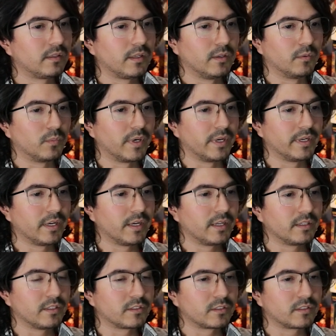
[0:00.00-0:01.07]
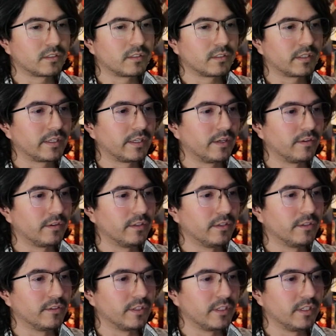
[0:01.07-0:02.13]
And why not? Let's get
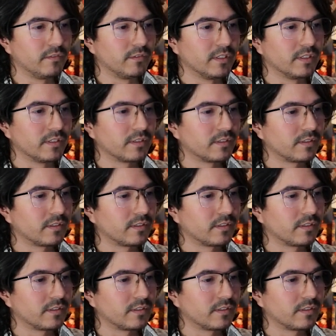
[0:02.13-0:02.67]
another Eevee.